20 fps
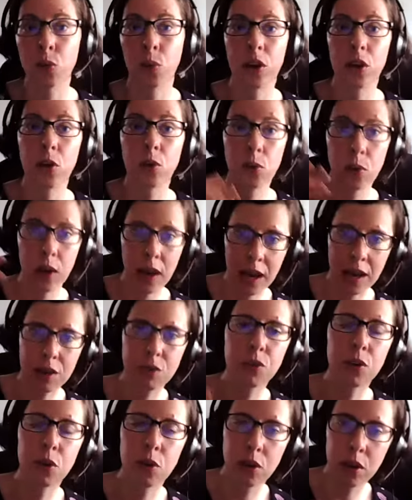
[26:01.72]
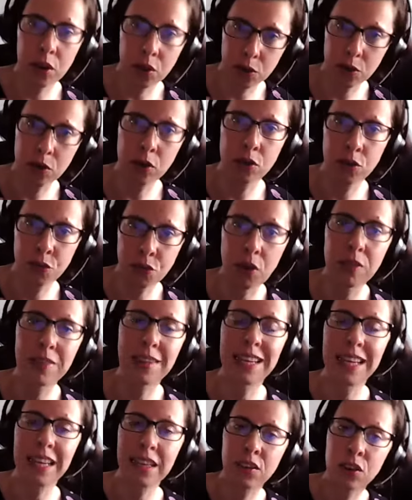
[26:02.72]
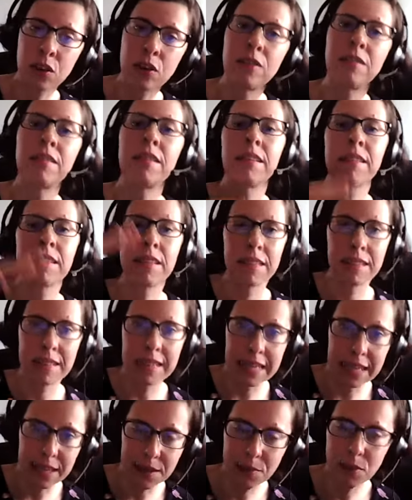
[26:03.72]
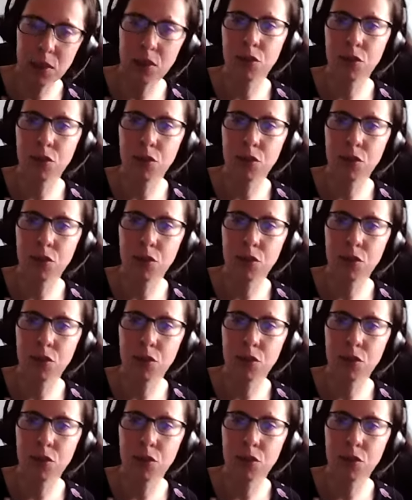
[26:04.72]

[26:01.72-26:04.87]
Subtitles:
where you have a fund that is consistently